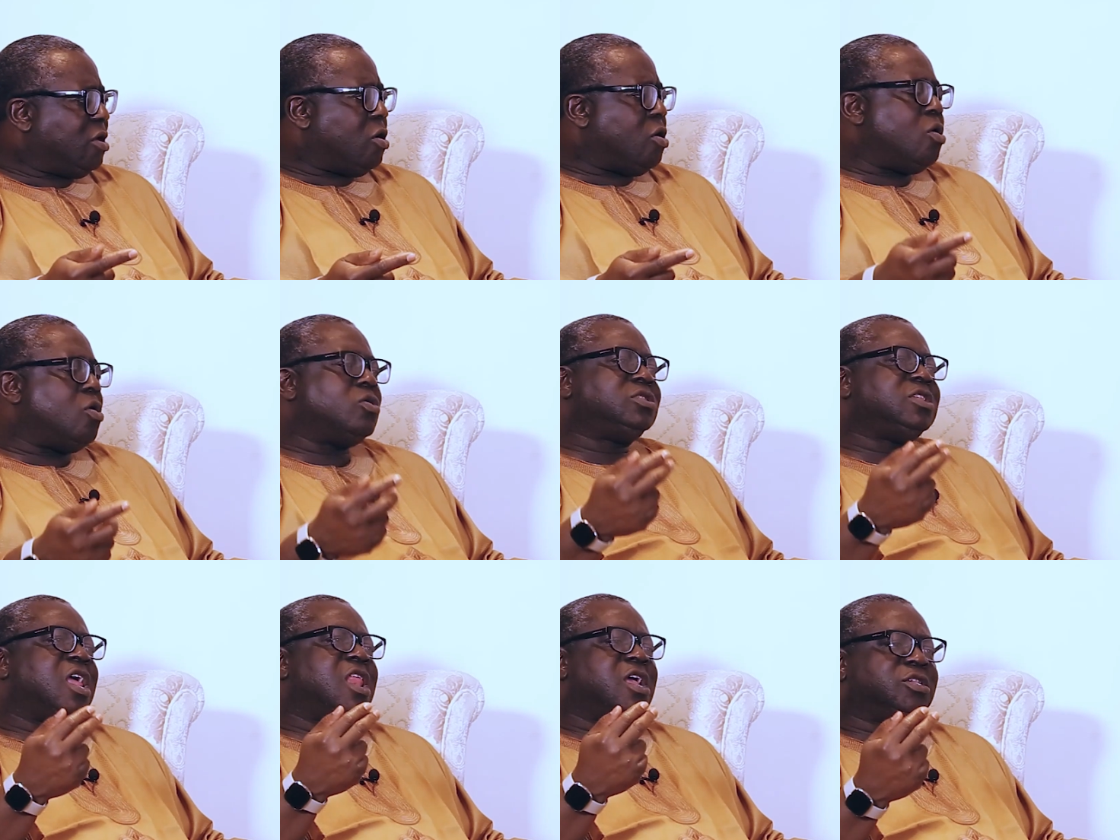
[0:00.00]
Or
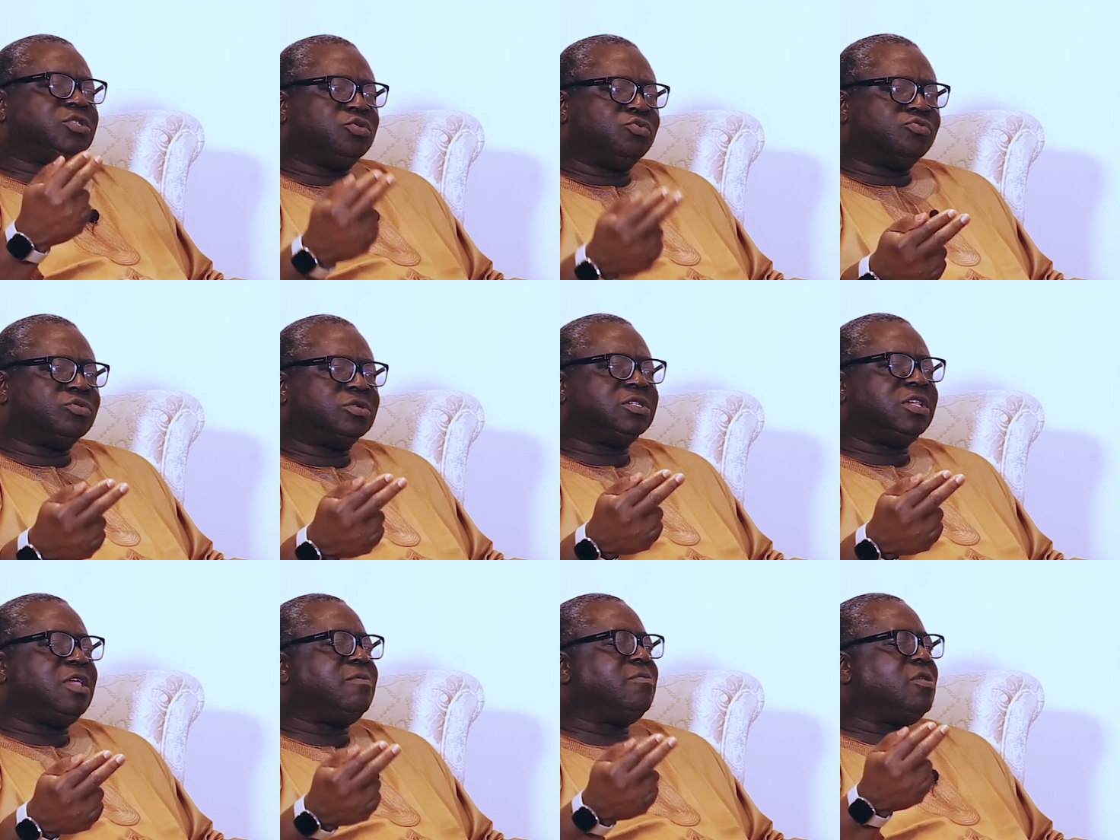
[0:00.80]
there are
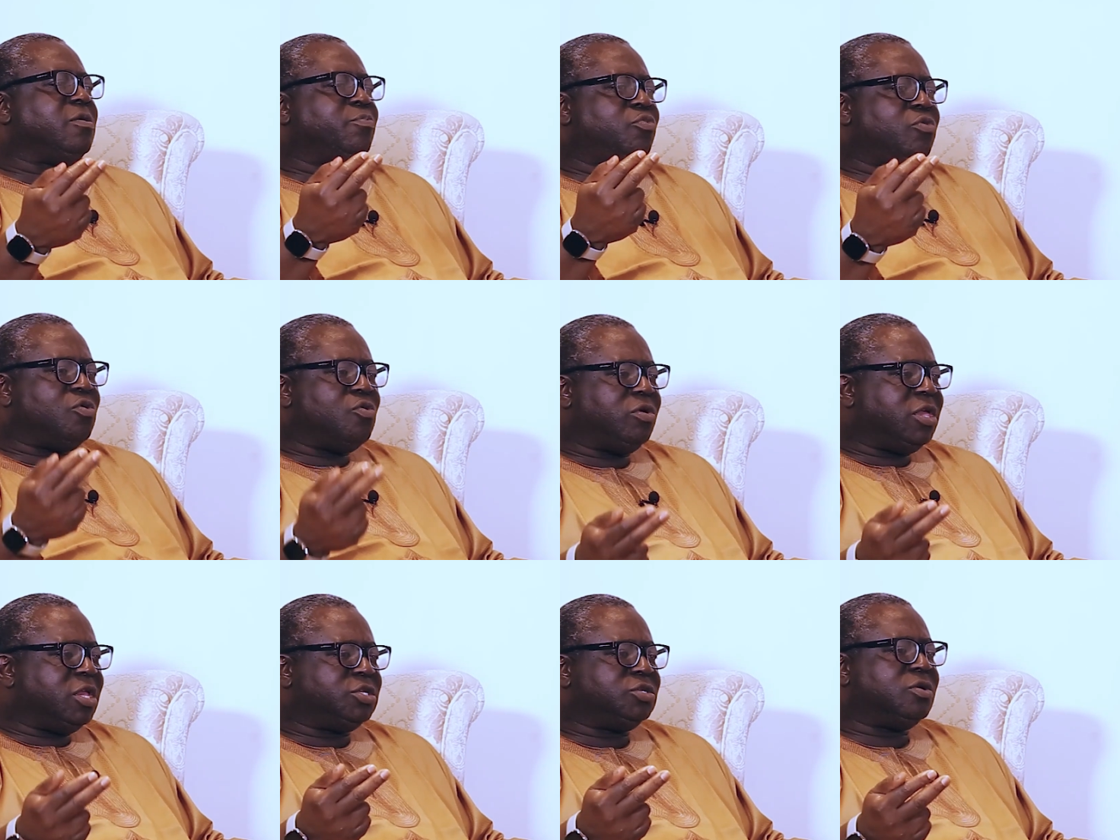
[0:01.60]
schools in
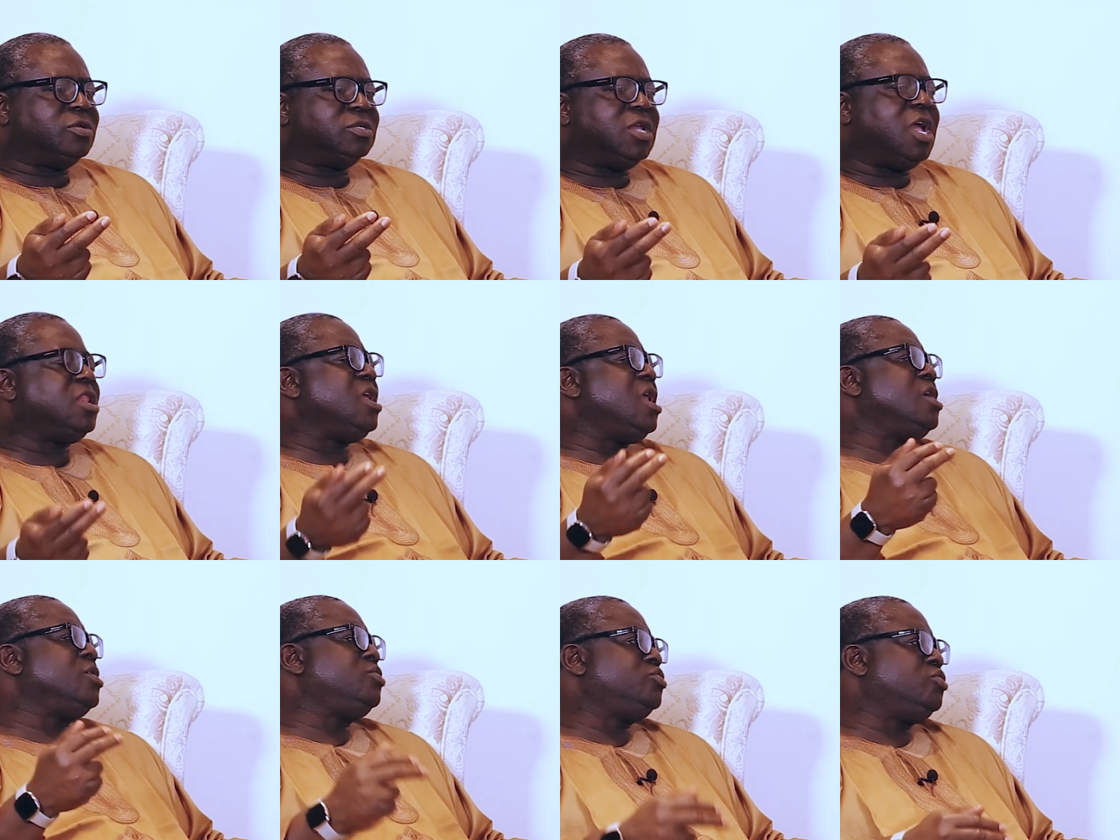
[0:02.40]
locations and there
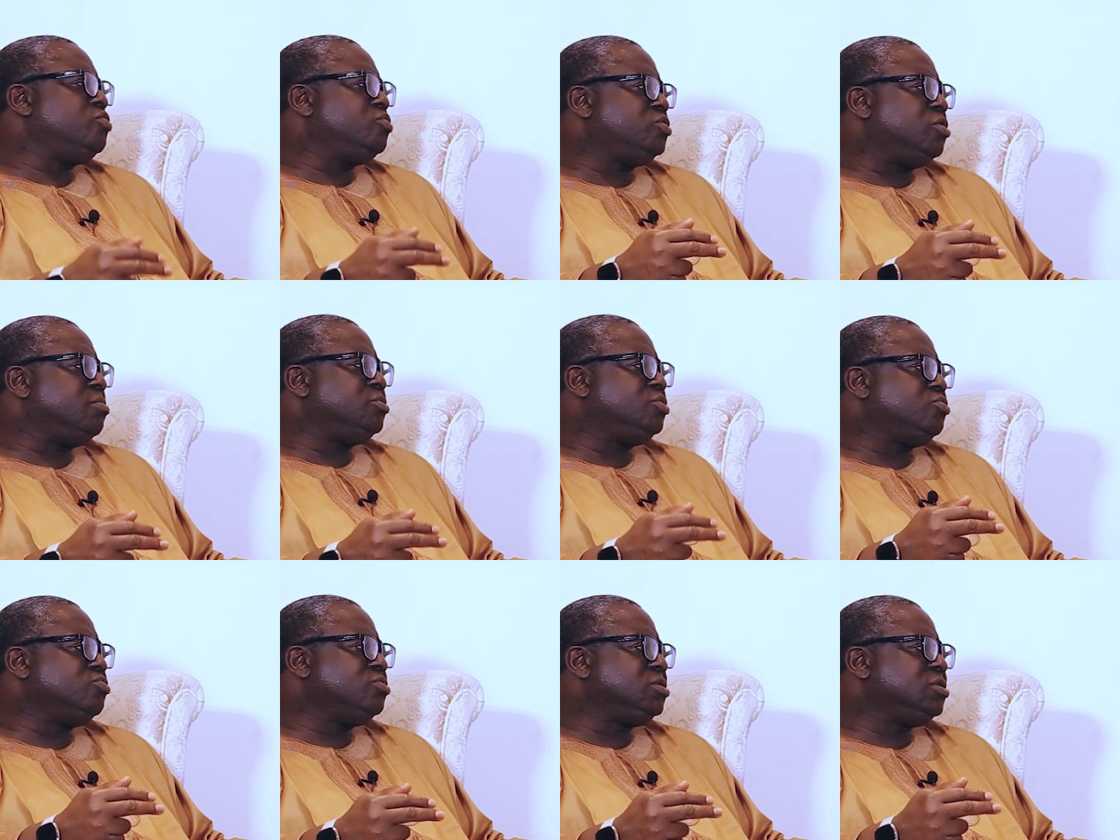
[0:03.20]
are some
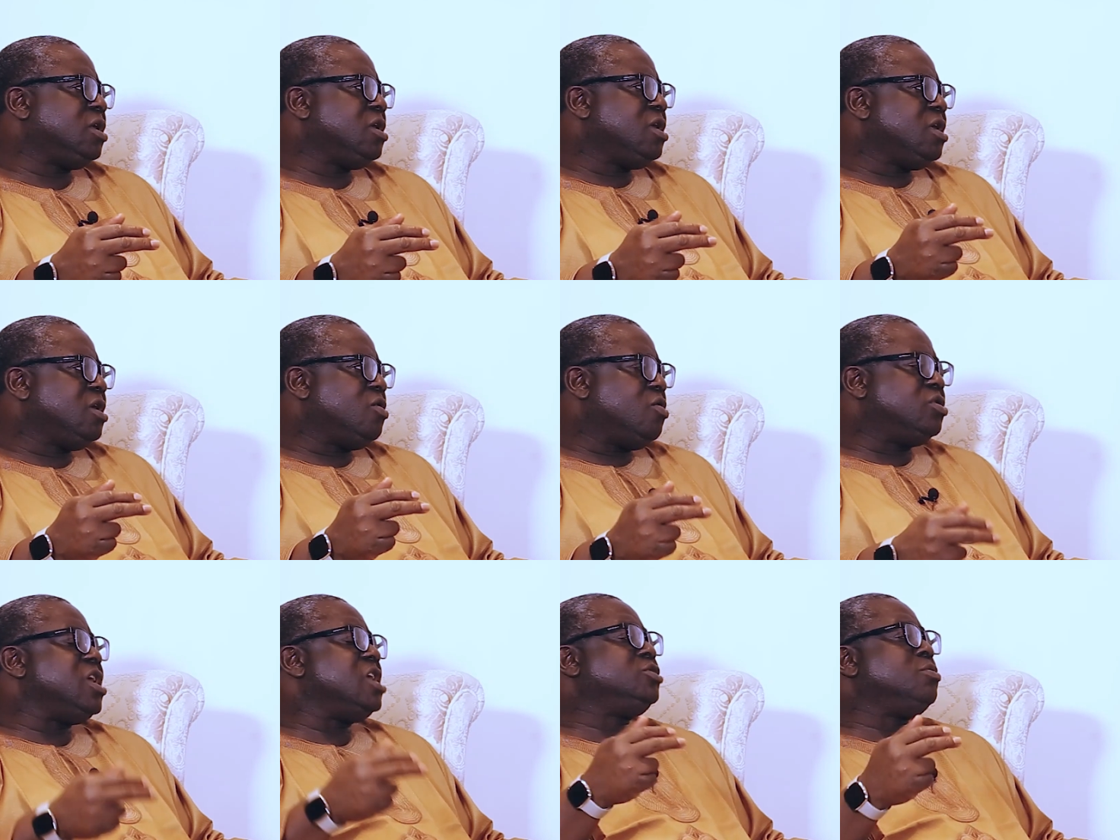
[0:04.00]
schools, or there are